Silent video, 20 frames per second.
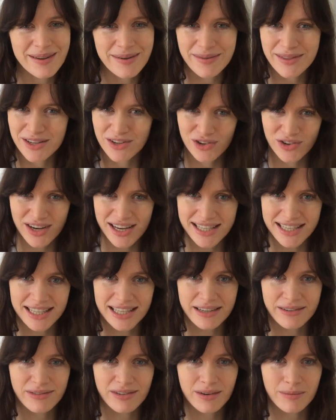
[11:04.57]
Maybe the trees are
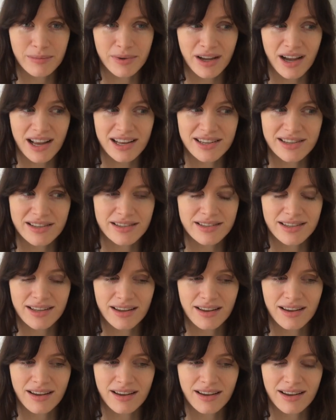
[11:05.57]
different, but I just,
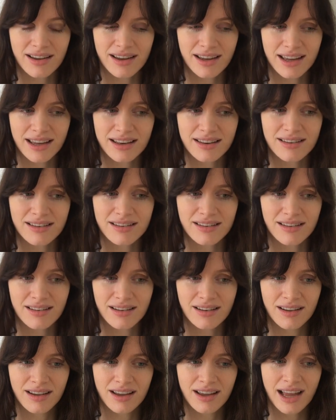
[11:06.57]

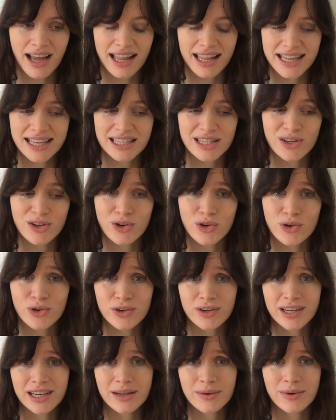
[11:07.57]
at least in
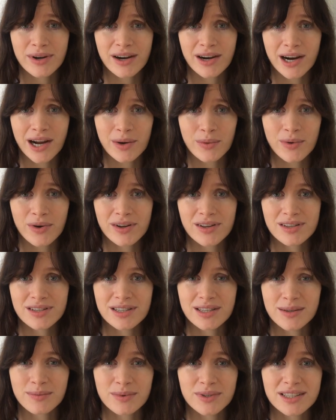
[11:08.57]
Guri where I
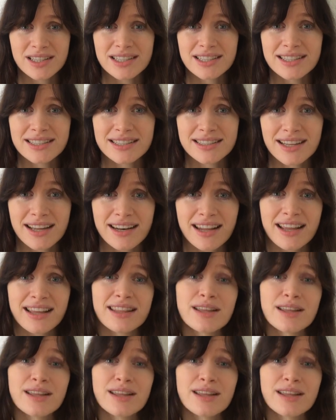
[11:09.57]
was, it was just stunning.